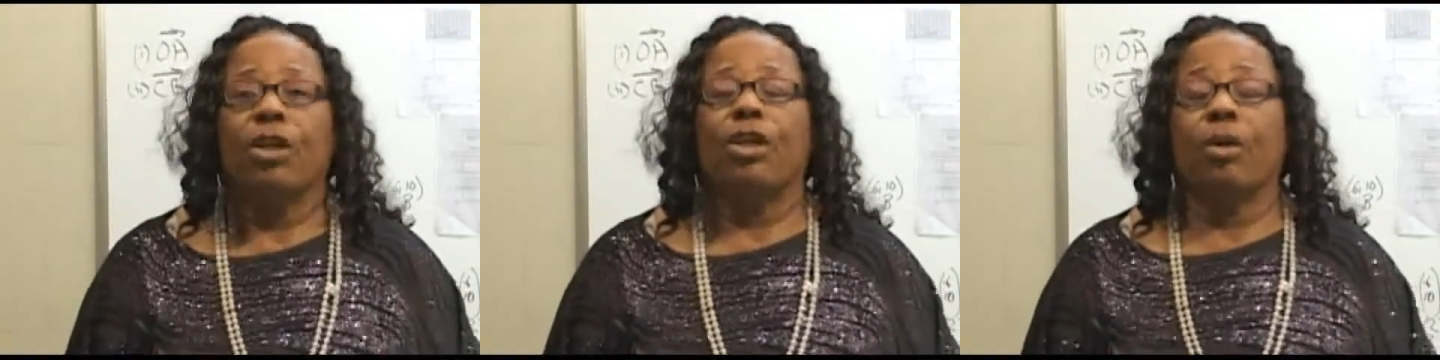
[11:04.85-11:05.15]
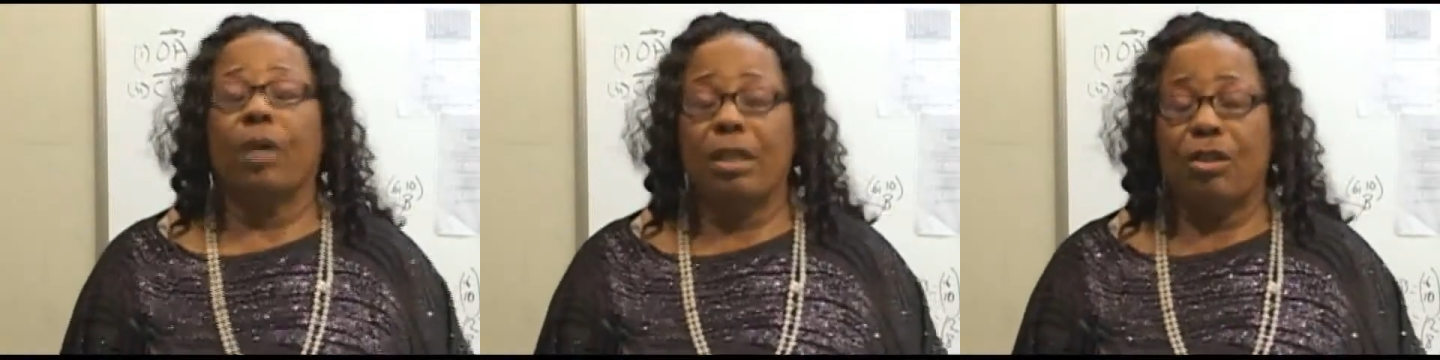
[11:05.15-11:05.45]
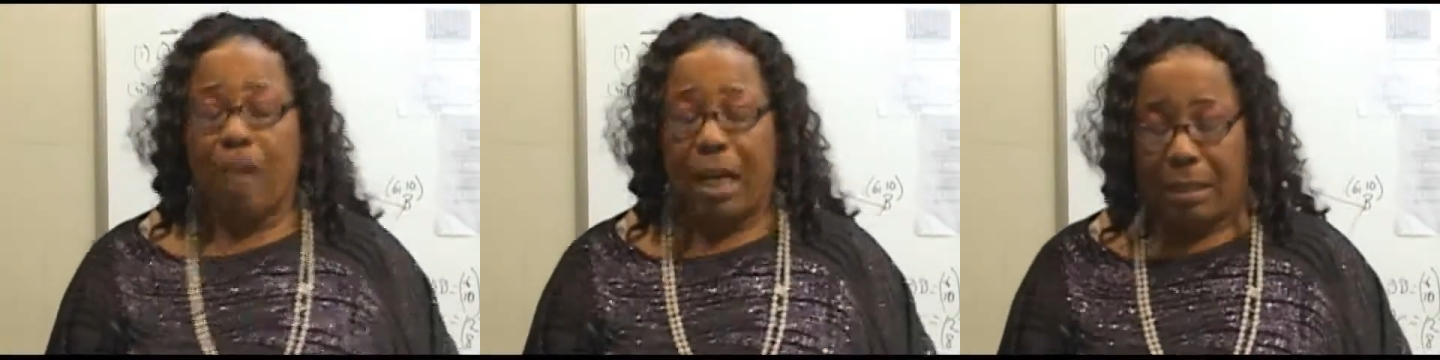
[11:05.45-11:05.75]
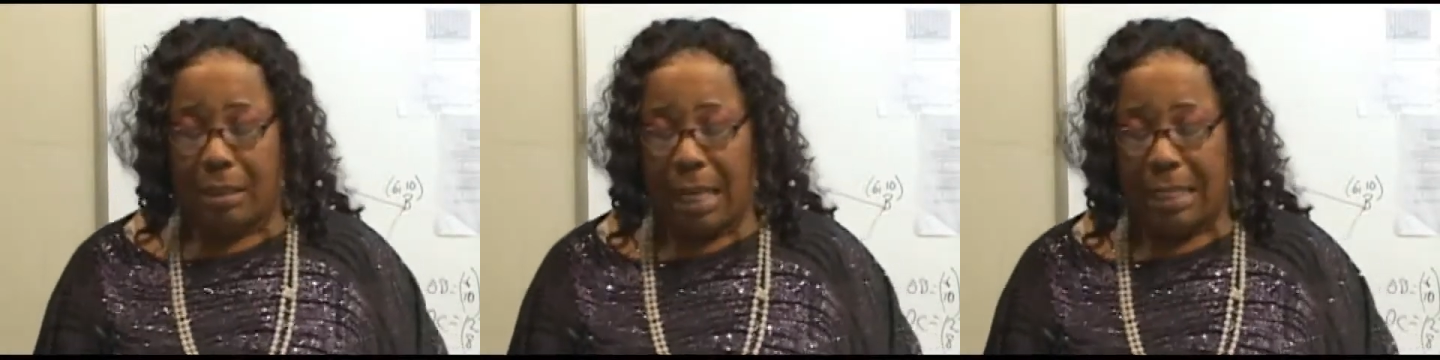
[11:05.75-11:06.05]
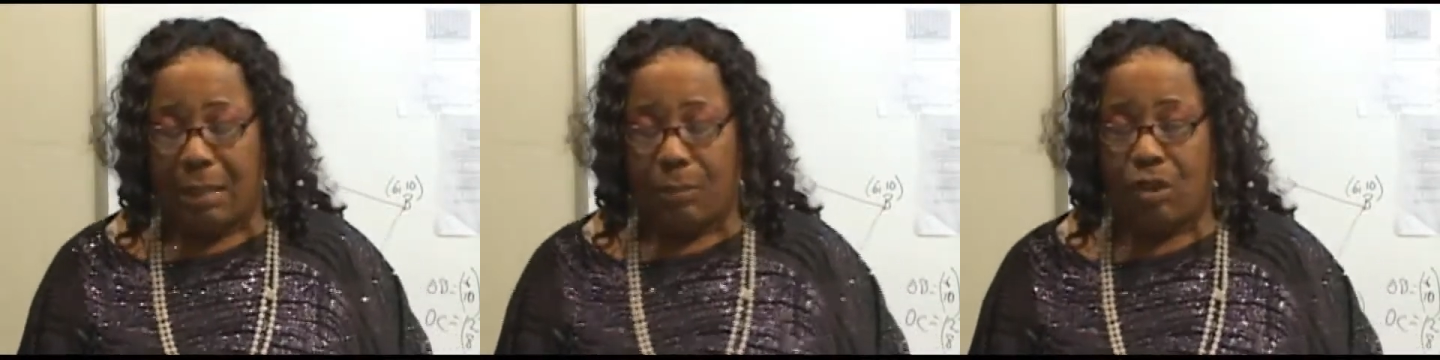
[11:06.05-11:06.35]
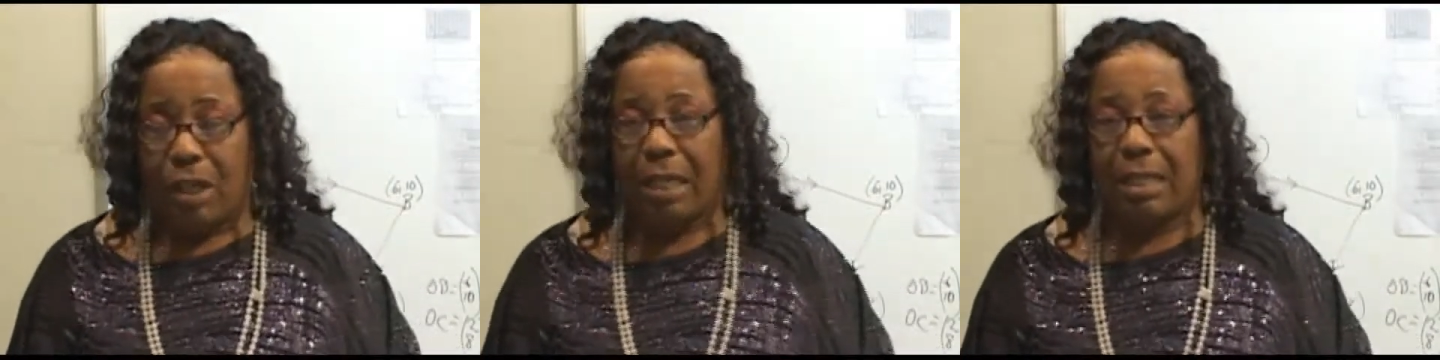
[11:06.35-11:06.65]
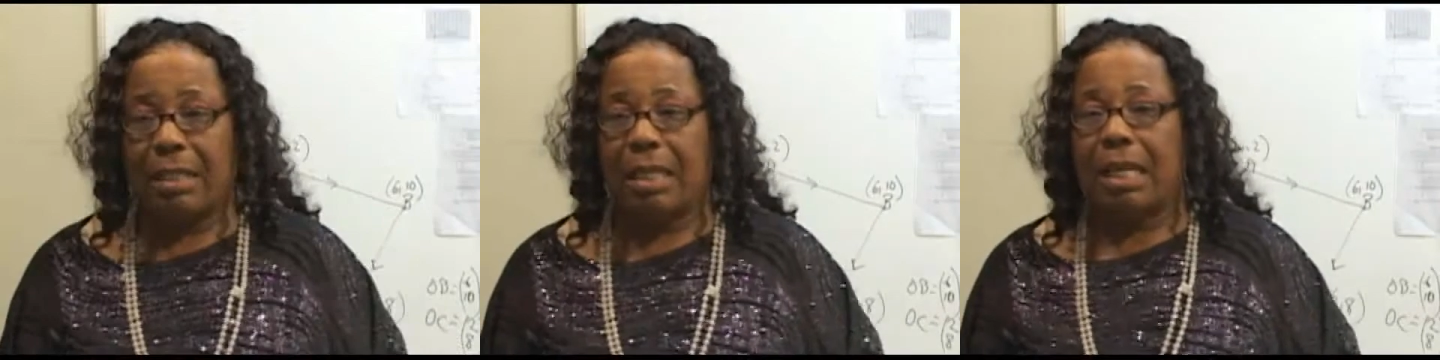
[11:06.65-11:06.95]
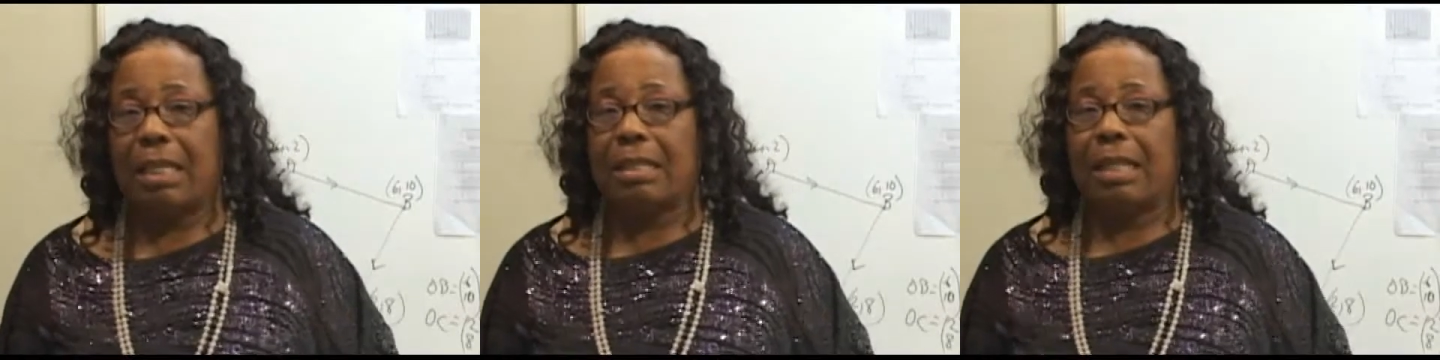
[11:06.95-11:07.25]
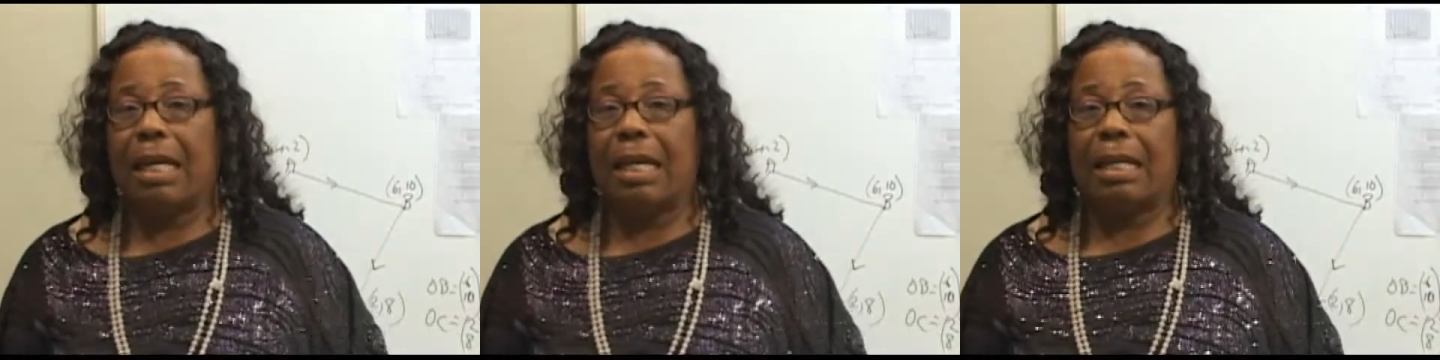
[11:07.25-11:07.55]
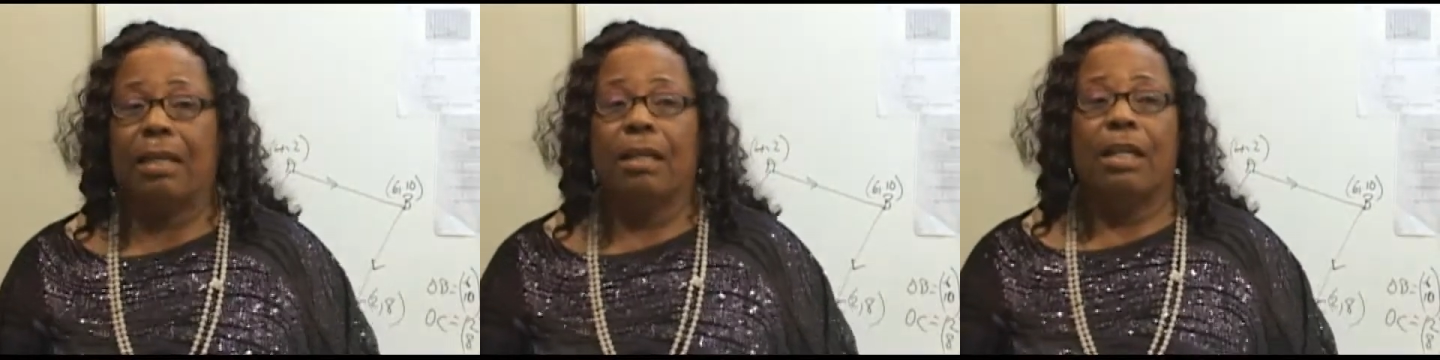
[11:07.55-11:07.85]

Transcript: You're going to check, let them check and see they're saying